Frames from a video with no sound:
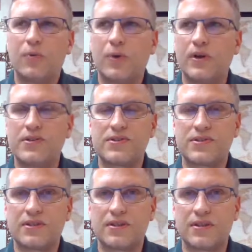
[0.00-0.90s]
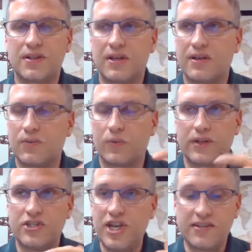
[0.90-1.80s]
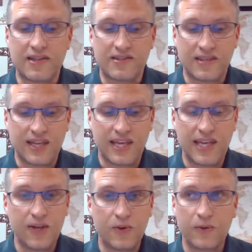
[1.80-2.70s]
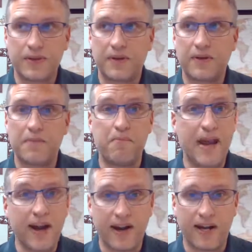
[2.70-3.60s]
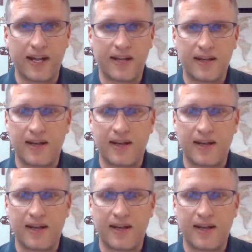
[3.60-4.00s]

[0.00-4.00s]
was when Jesus healed Mary,